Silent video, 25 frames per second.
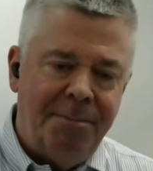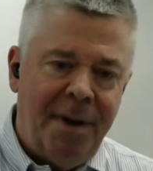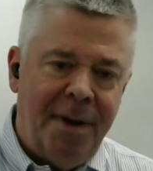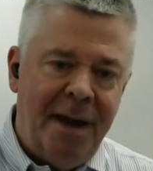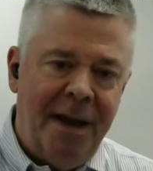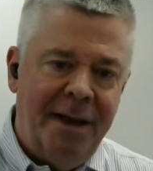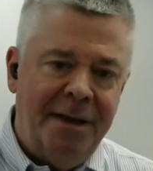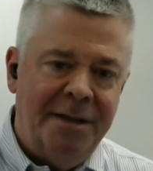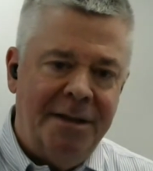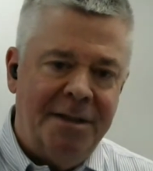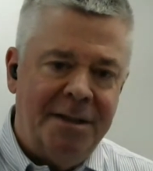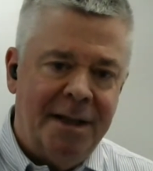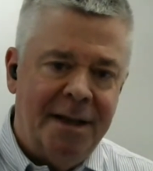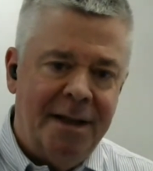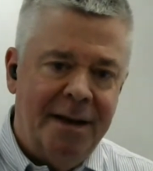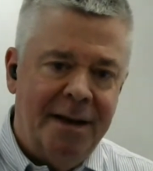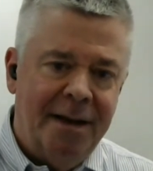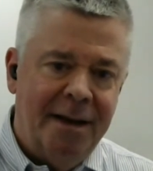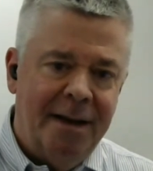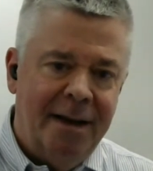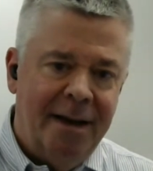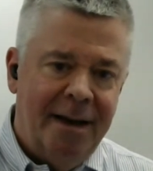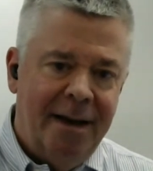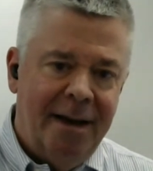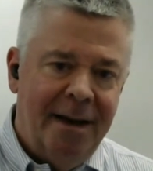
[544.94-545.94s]
paced
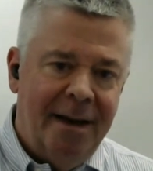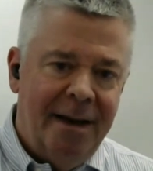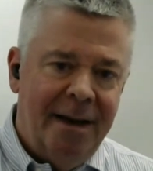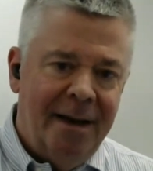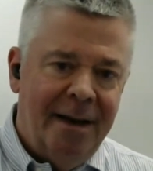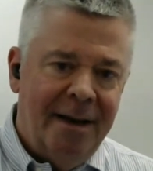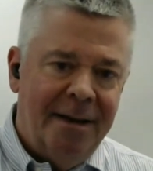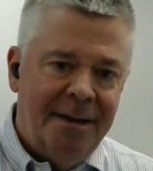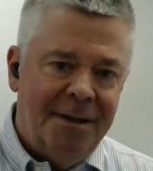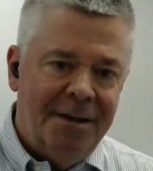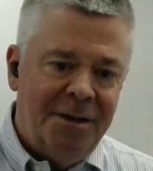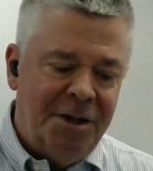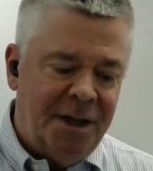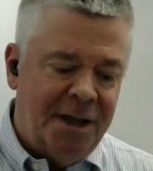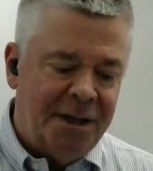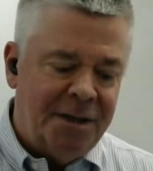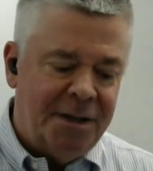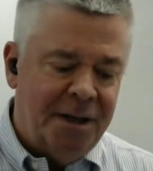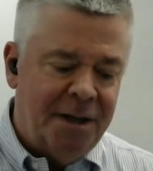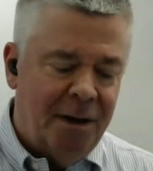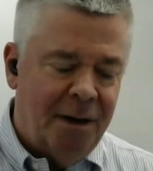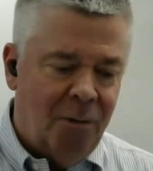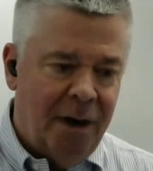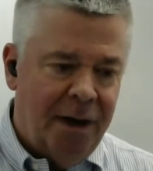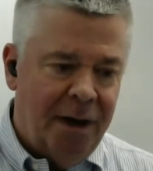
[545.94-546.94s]
than
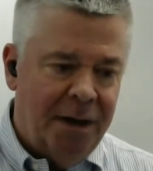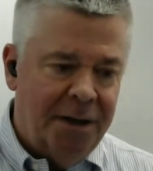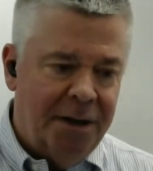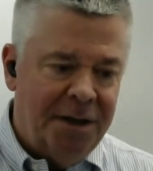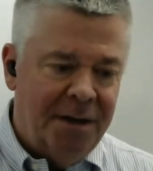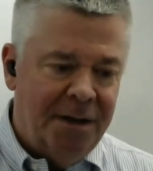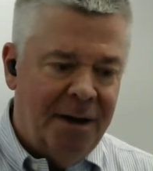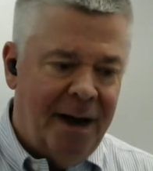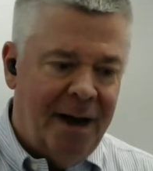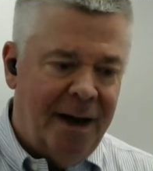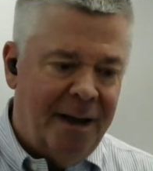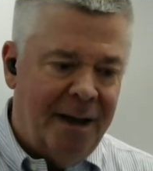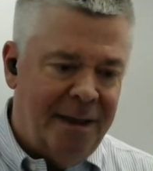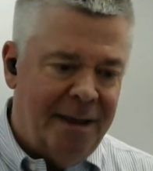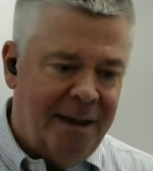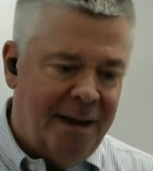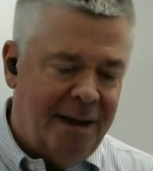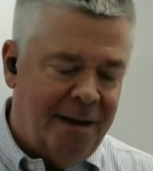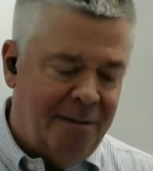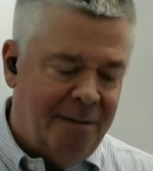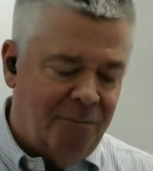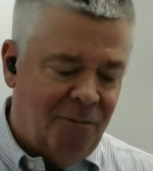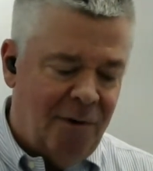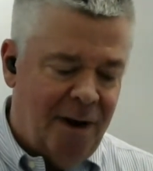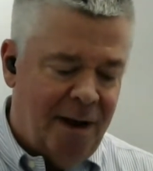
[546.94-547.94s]
Chestnut was. And I
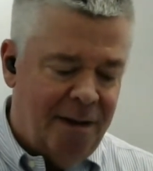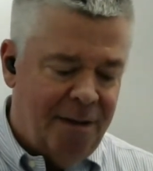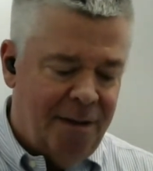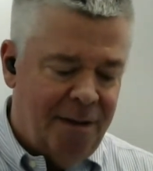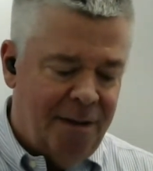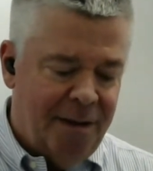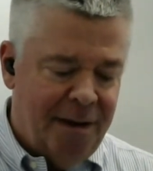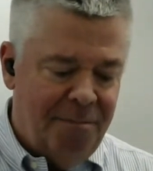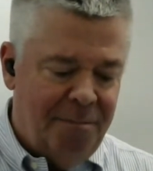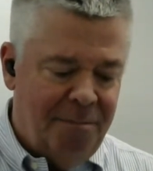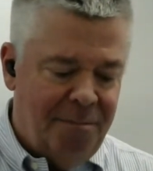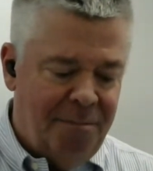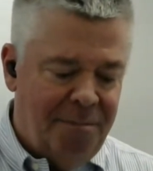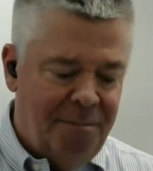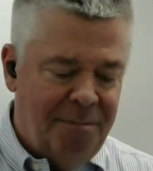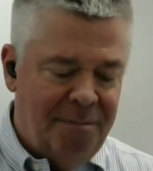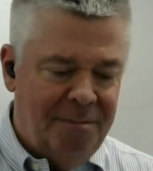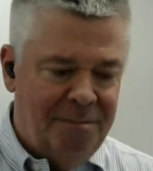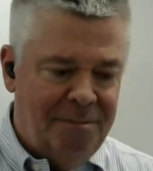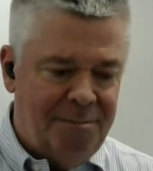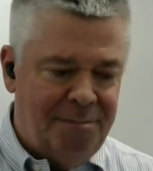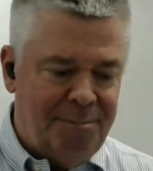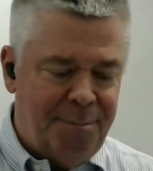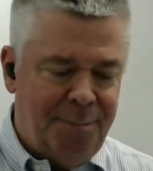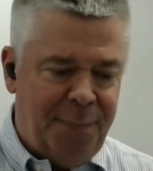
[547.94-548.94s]
think rather than
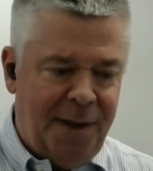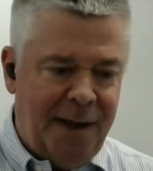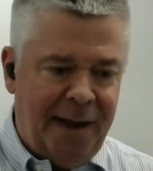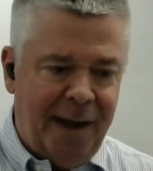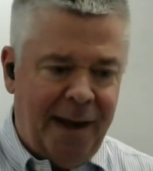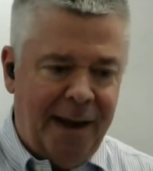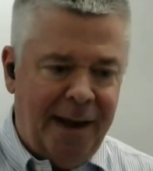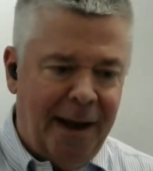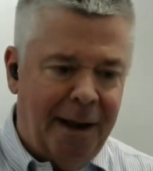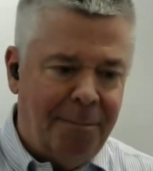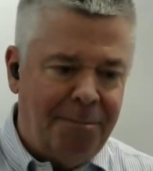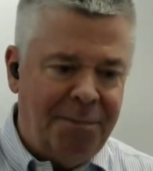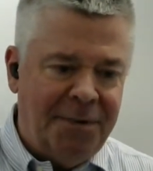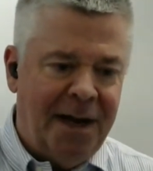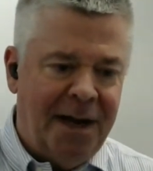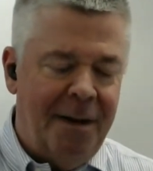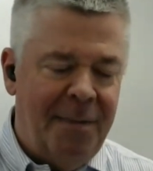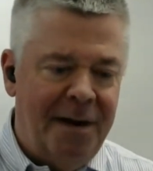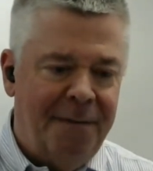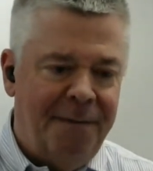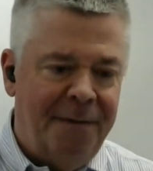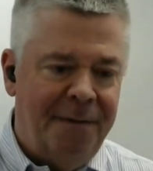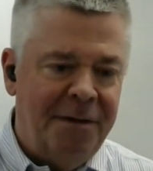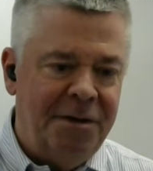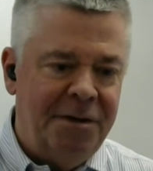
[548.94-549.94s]
picking up
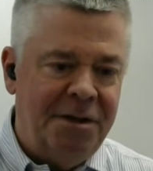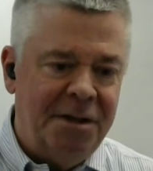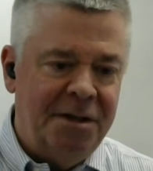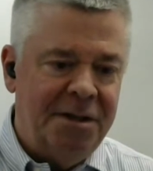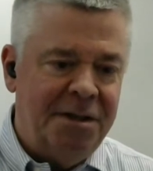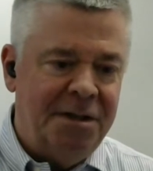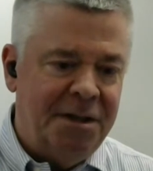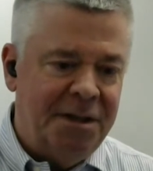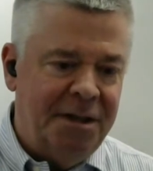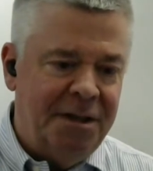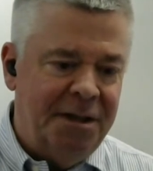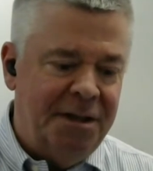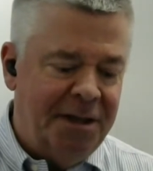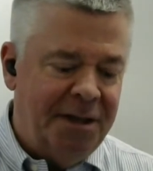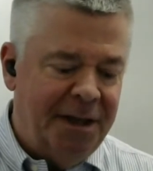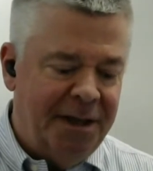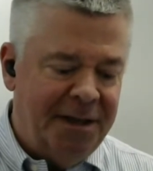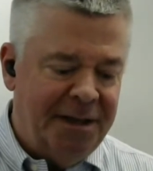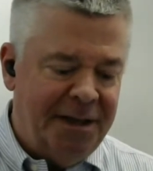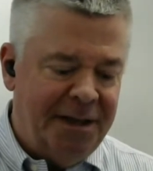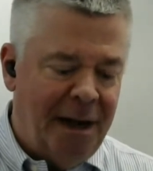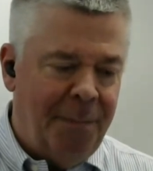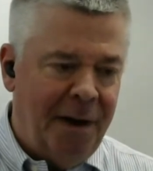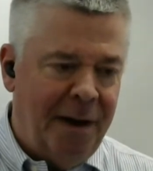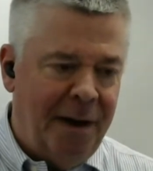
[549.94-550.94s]
time and efficiencies,
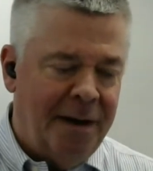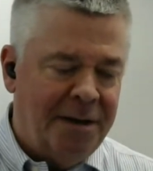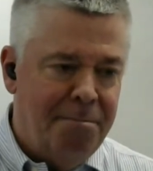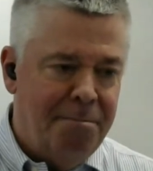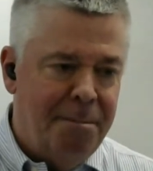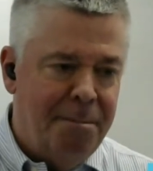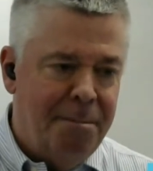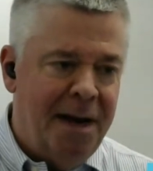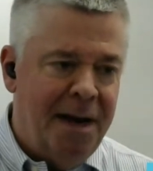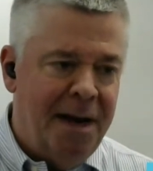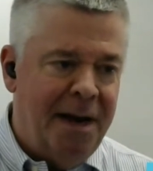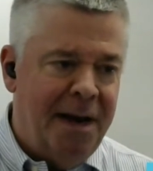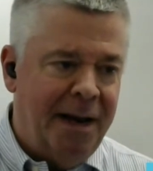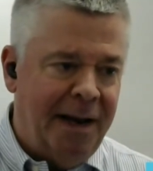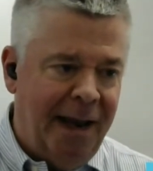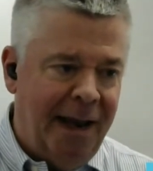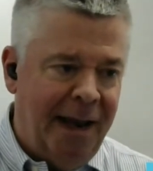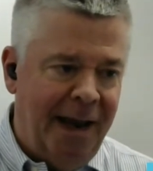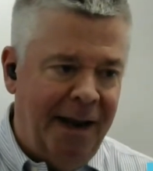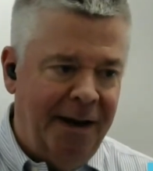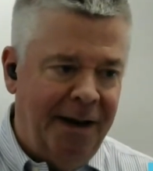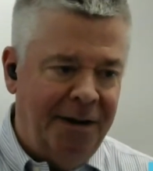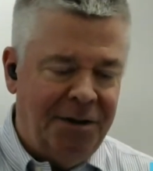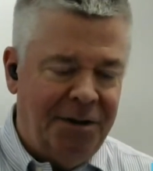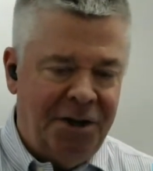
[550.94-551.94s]
it's helping us
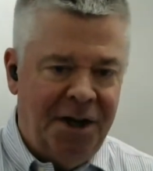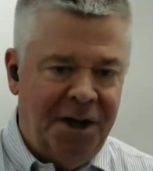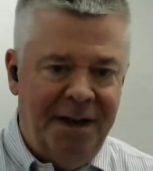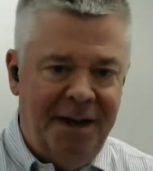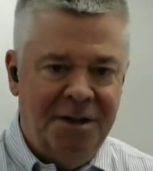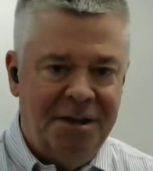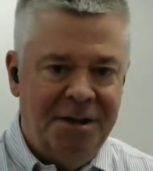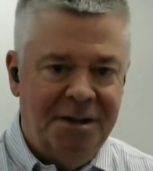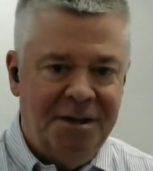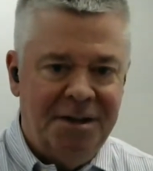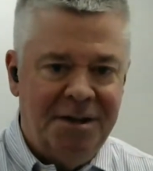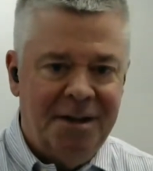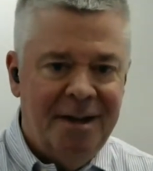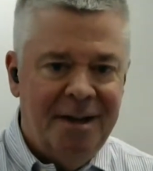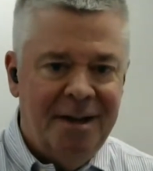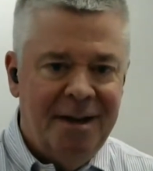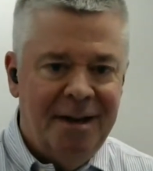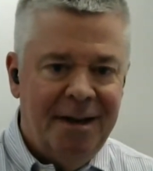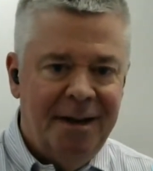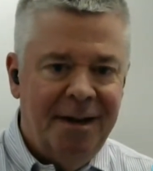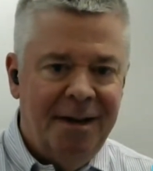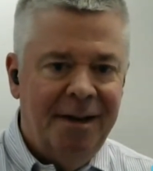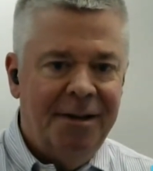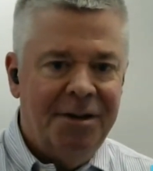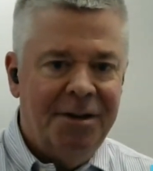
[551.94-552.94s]
mitigate changes.
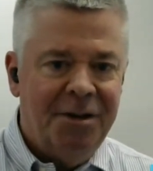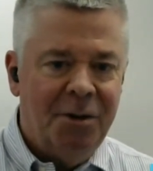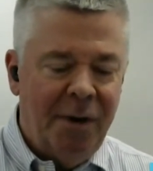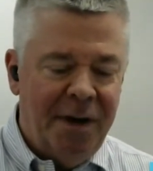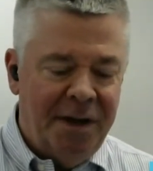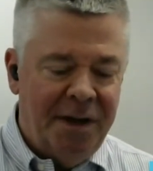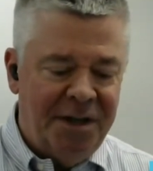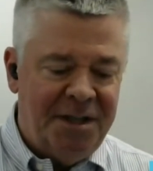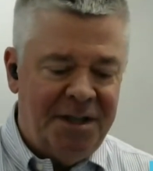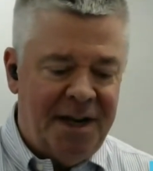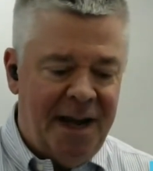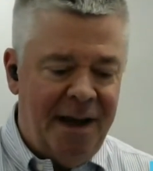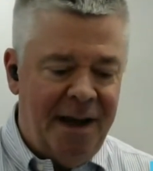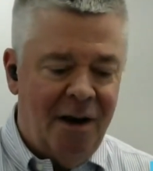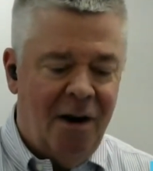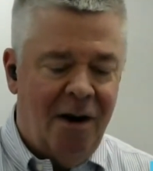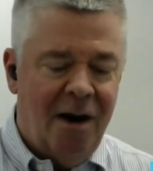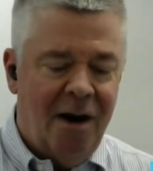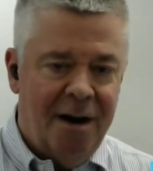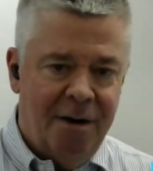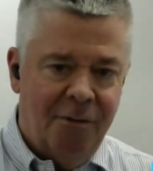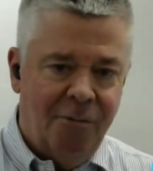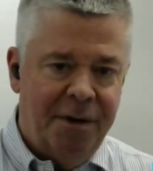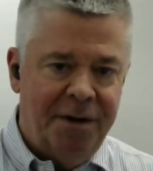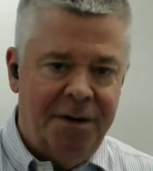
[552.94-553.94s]
So we stay
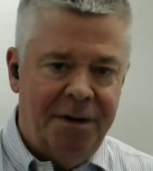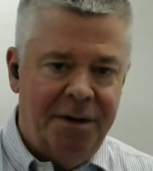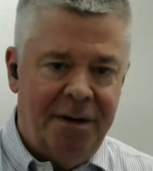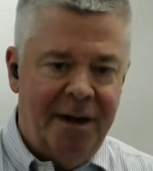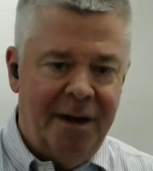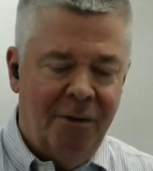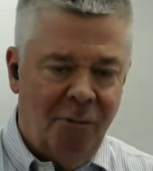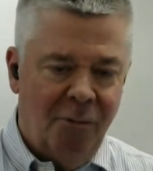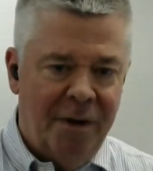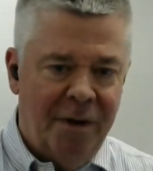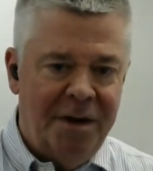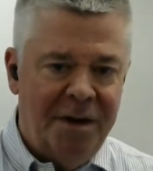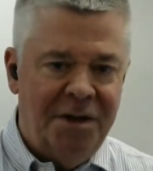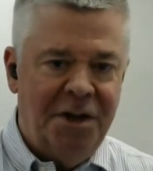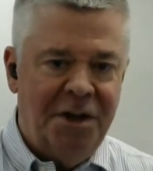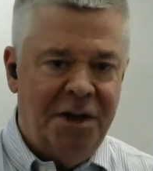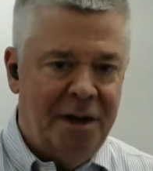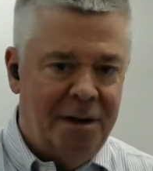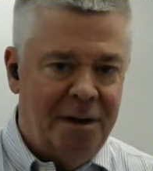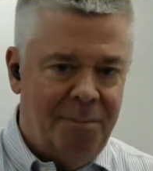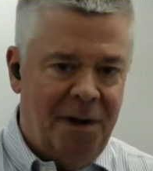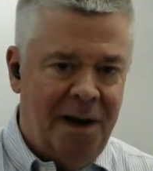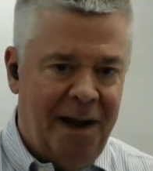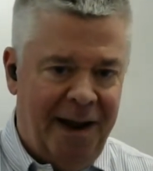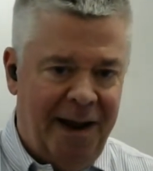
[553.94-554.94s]
on the
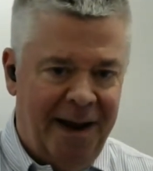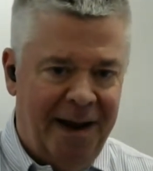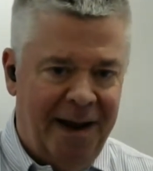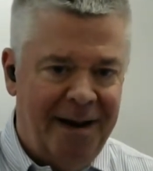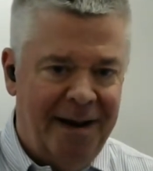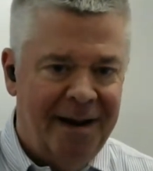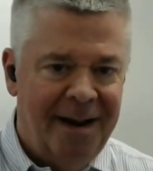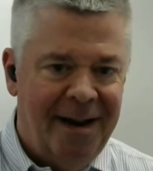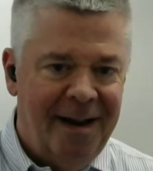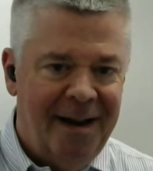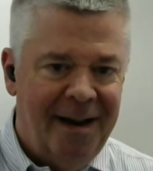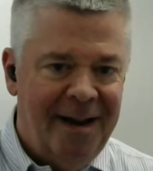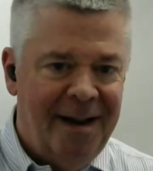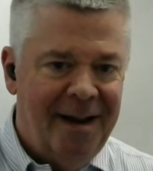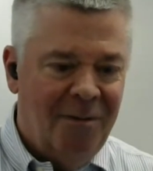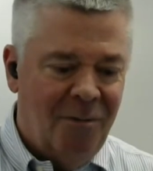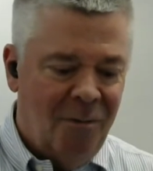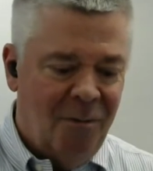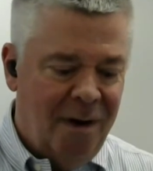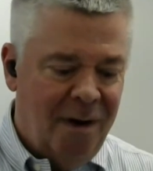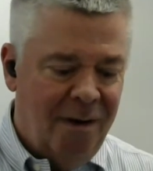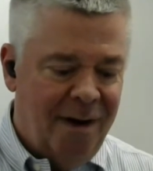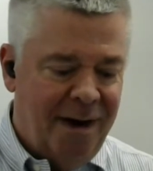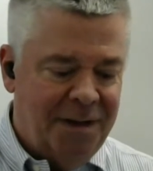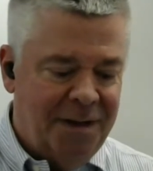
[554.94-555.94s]
original plan,
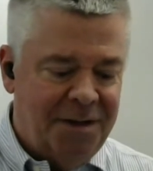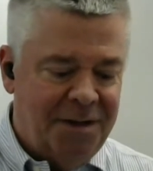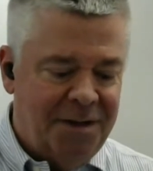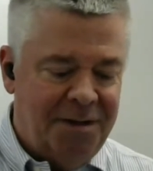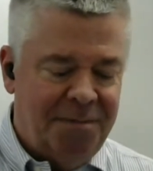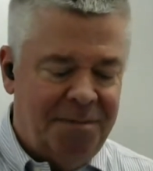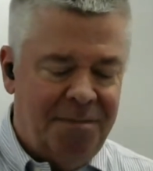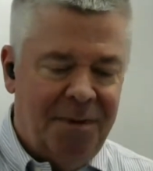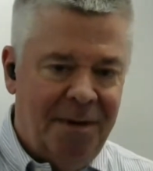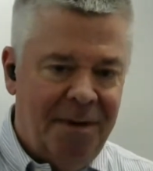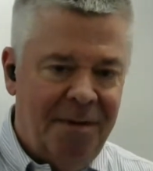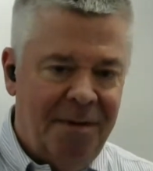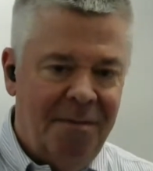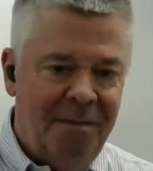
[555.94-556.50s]
whereas